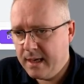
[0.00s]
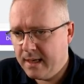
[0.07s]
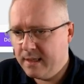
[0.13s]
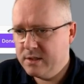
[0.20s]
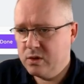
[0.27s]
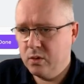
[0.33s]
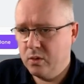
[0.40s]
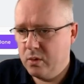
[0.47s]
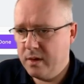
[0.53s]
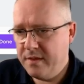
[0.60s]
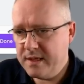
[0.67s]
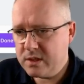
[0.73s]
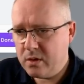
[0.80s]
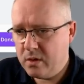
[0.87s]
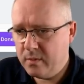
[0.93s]
So in this
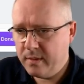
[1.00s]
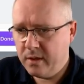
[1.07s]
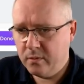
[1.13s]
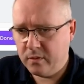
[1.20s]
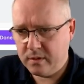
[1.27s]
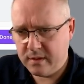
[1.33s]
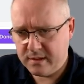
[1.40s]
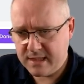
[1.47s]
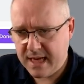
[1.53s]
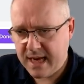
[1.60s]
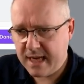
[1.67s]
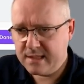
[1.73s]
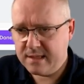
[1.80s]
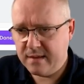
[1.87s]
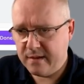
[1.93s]
column here, we've got the
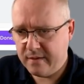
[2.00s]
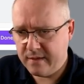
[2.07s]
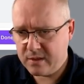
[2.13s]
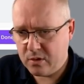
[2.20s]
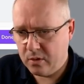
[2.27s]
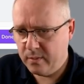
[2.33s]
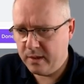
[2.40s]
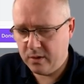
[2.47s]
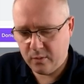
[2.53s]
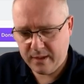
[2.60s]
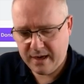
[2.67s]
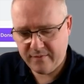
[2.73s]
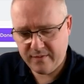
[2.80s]
text, and then in this column here, we have an